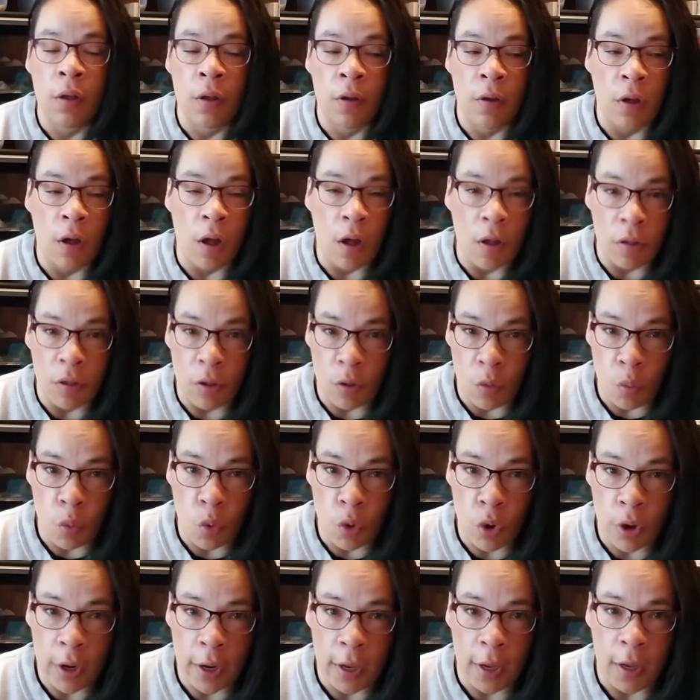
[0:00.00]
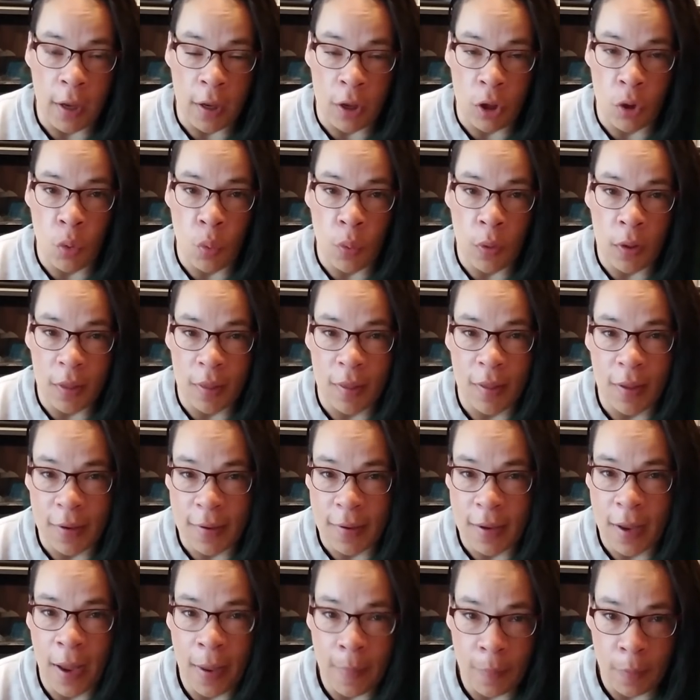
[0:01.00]
Also, warning, you will see
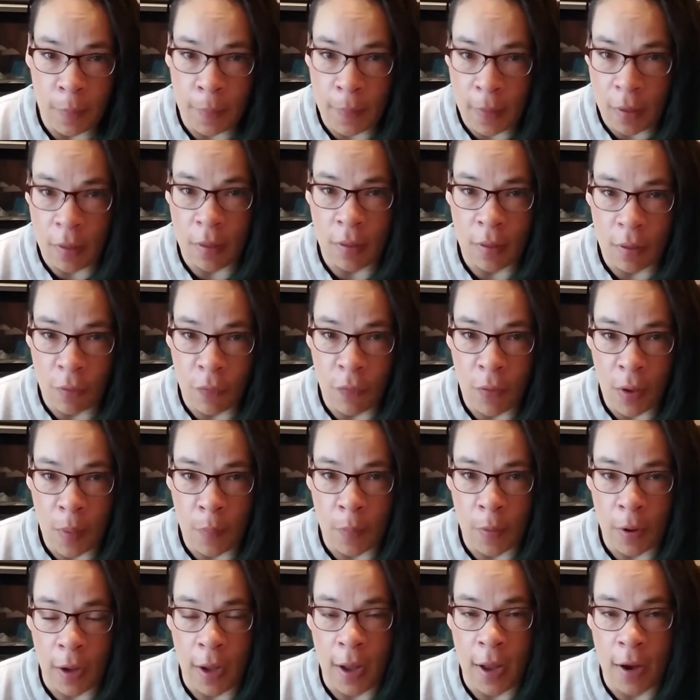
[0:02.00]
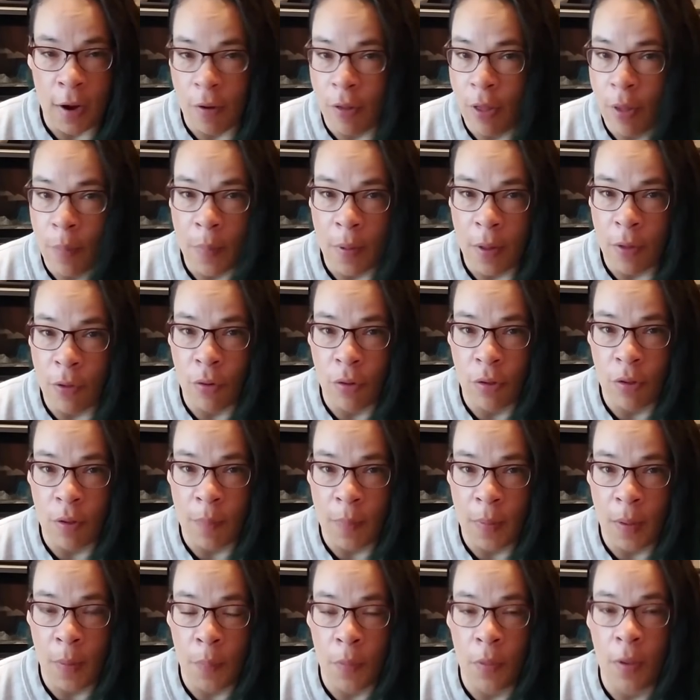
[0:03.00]
taped pieces of fabric. I know that bothers some
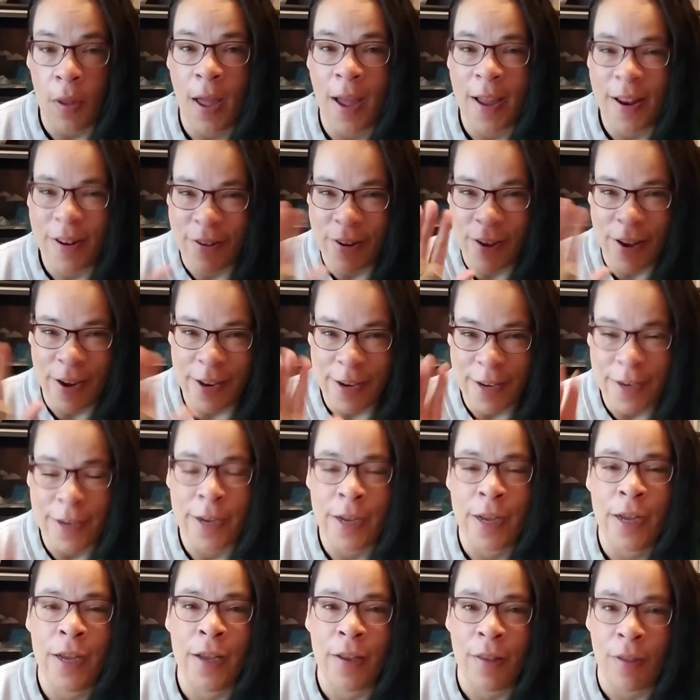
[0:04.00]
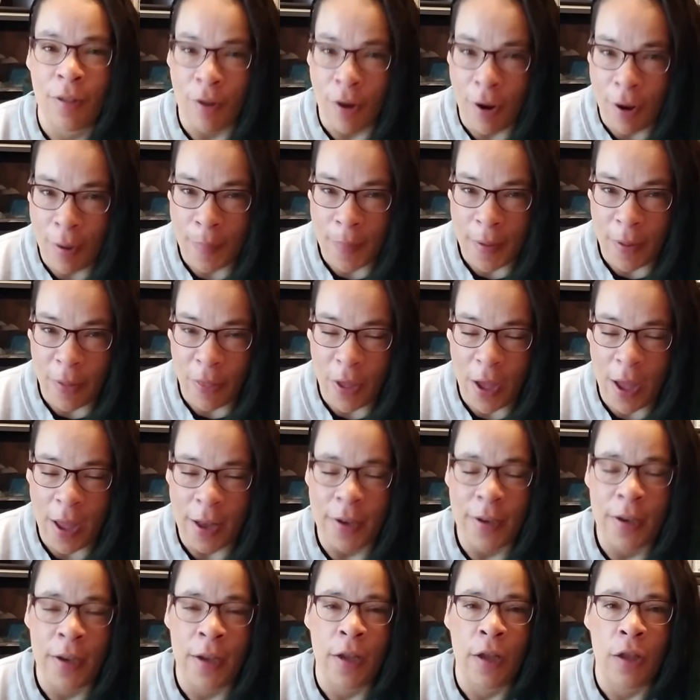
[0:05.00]
people. Hi, Janet. Sorry about
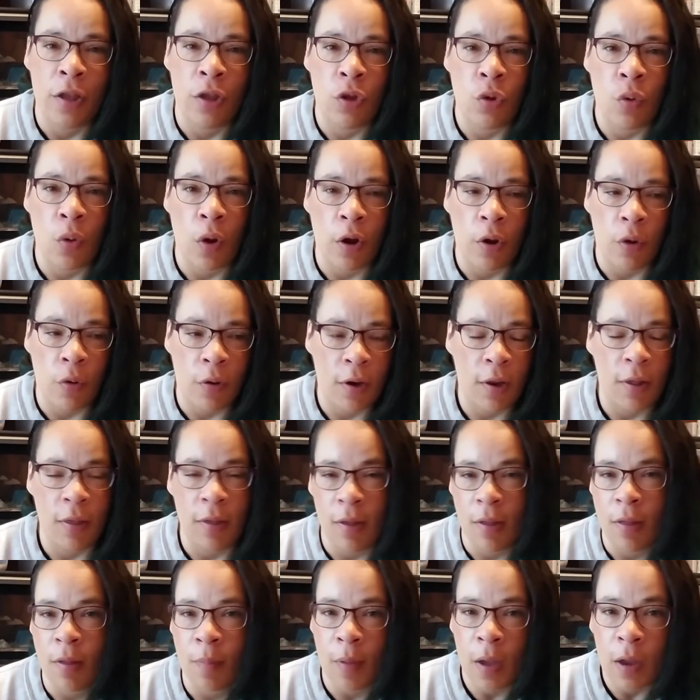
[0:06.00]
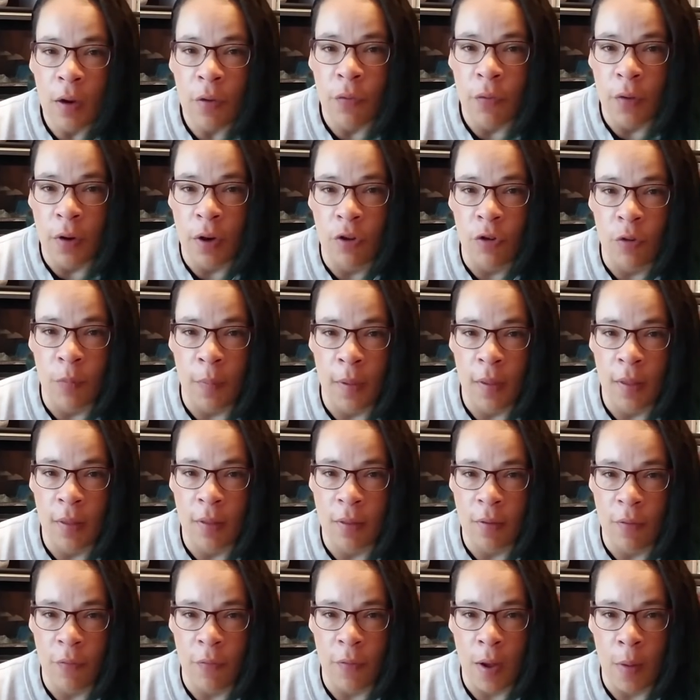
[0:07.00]
that. You are going to see some unfinished
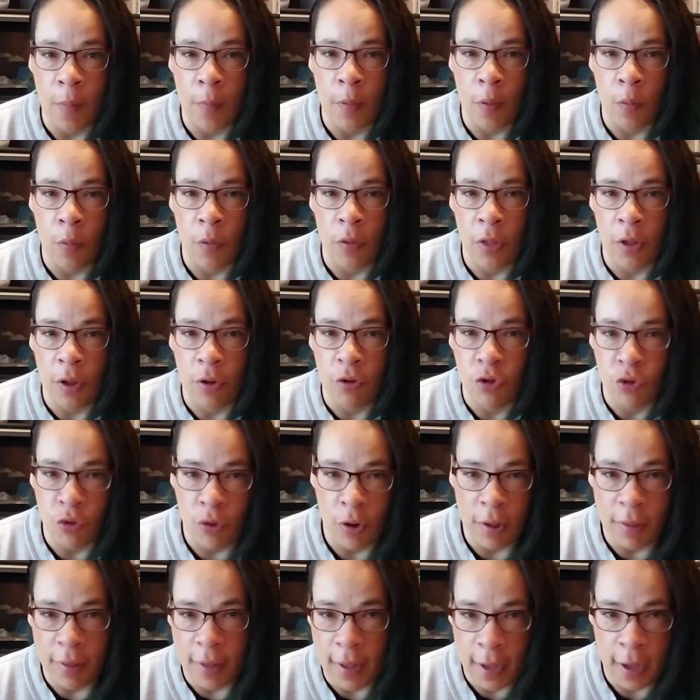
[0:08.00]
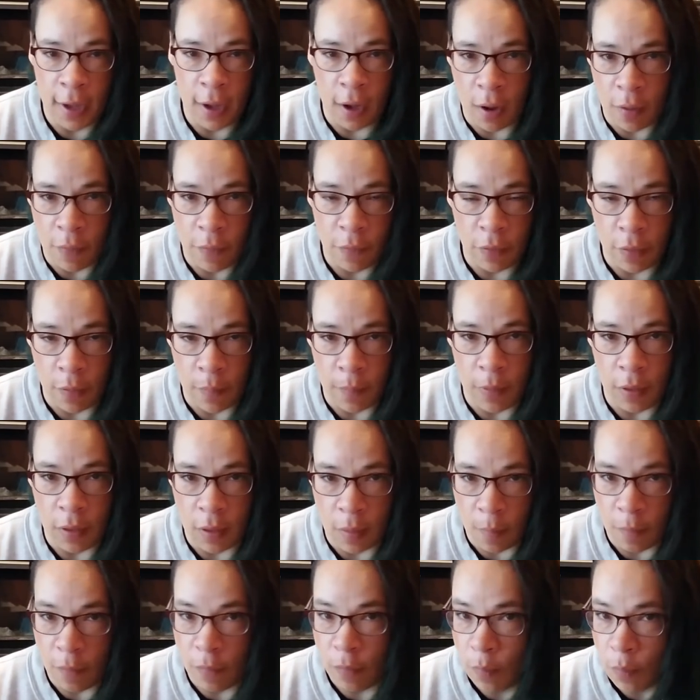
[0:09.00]
pieces of fabric with like strings hanging off of them.
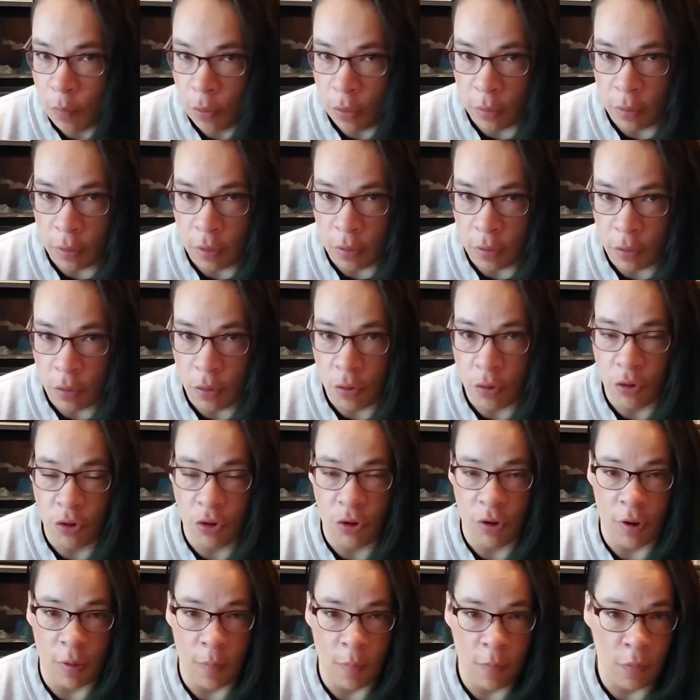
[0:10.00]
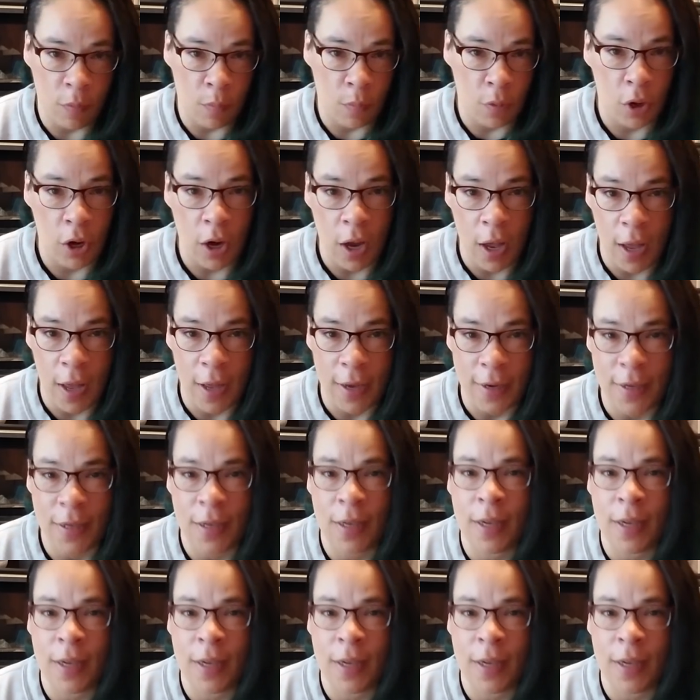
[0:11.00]
Some of them are serged, some of them are not.